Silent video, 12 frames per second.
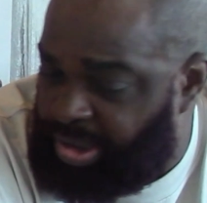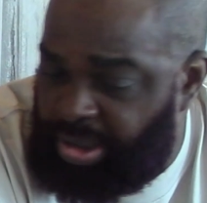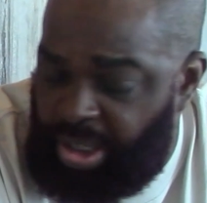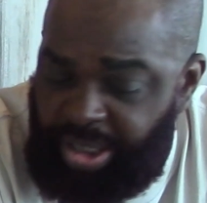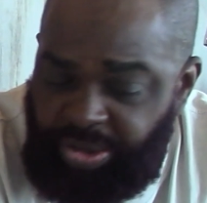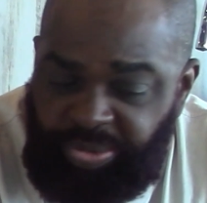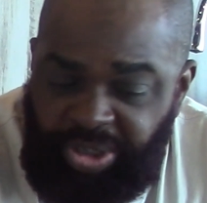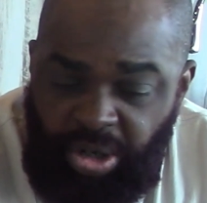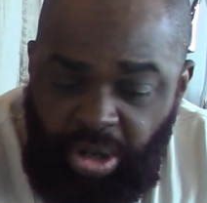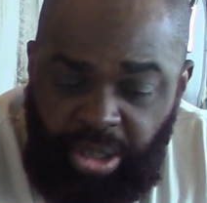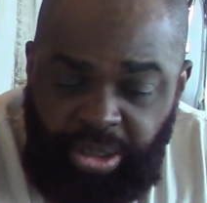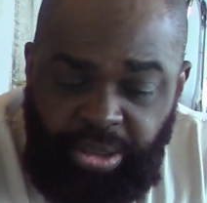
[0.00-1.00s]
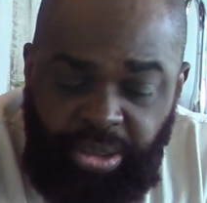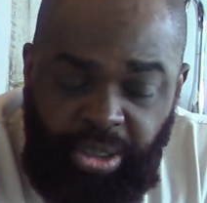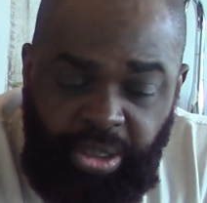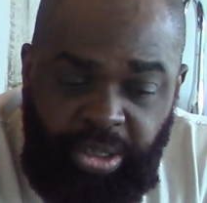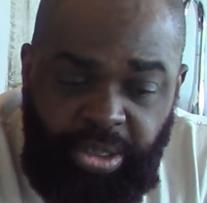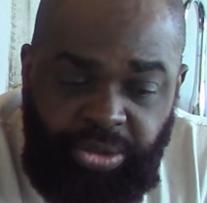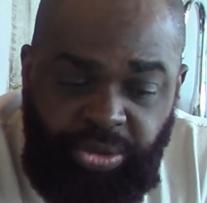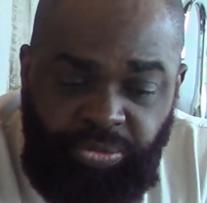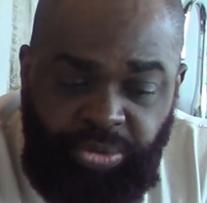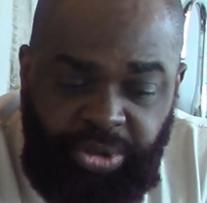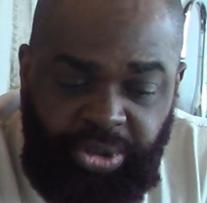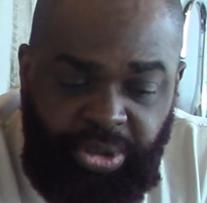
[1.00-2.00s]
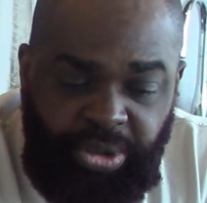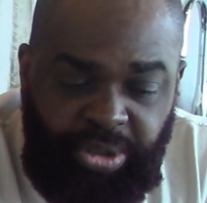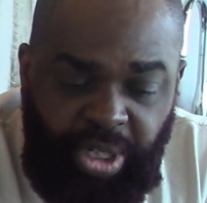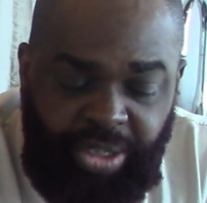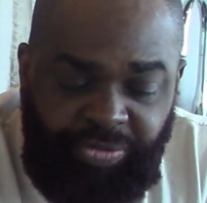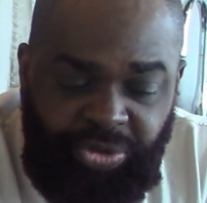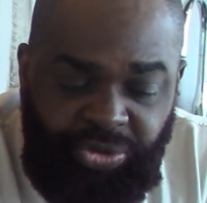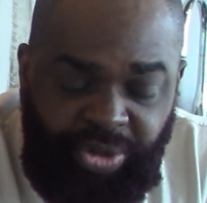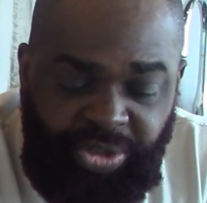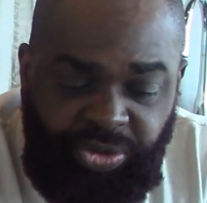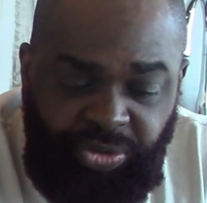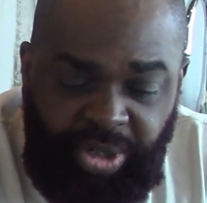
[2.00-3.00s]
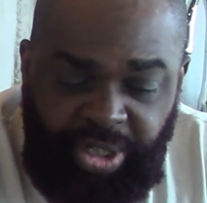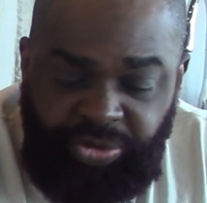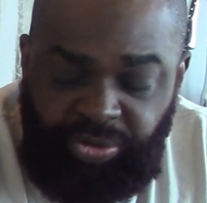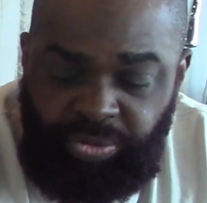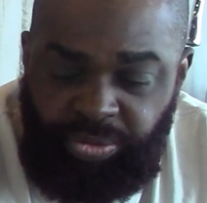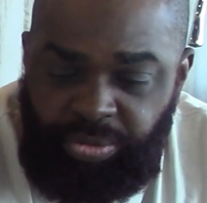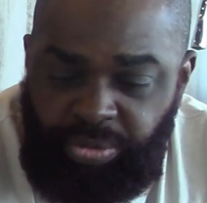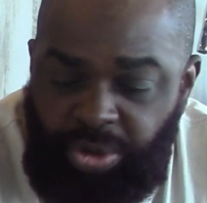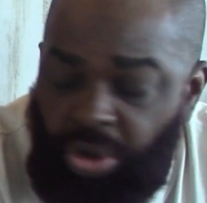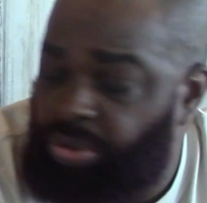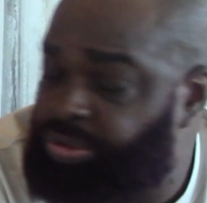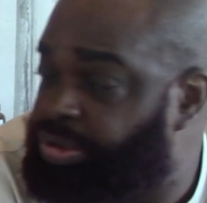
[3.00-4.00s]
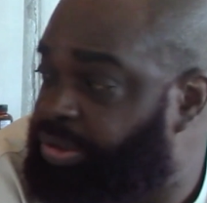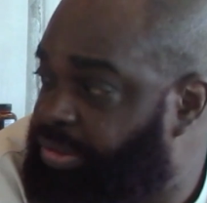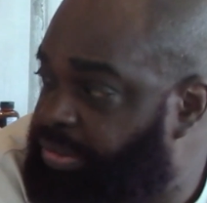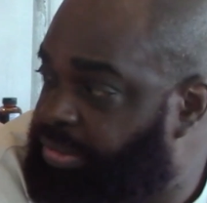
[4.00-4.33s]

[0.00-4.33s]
as we call it, to really kind of address change through culture.